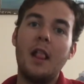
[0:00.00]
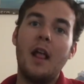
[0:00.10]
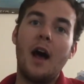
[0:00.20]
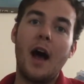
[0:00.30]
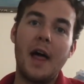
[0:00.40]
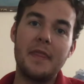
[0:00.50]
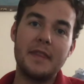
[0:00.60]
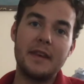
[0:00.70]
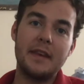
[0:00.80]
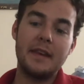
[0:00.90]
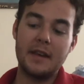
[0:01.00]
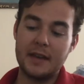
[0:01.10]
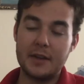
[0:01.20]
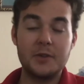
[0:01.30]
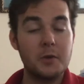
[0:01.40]
on the
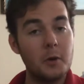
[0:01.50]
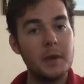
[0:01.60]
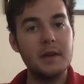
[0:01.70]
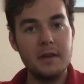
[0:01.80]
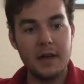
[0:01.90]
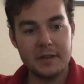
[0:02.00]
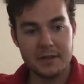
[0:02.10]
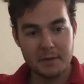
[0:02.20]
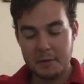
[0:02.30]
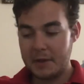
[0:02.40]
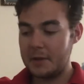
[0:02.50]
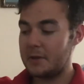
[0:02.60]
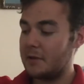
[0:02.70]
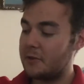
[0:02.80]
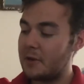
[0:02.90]
control wheel, and so what we do is
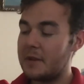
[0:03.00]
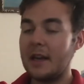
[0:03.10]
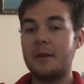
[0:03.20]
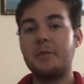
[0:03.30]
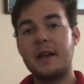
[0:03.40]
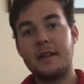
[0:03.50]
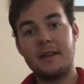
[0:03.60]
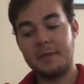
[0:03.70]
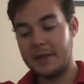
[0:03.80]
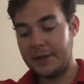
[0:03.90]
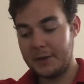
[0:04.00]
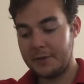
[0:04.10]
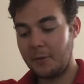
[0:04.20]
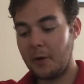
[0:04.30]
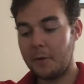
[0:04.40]
we trim the airplane a little bit nose
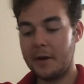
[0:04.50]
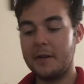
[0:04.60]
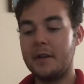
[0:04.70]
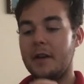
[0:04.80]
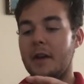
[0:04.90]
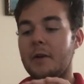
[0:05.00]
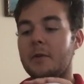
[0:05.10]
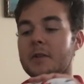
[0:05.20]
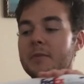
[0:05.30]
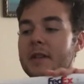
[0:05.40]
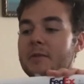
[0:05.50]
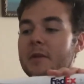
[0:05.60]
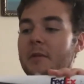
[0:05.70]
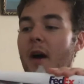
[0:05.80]
forward, which means we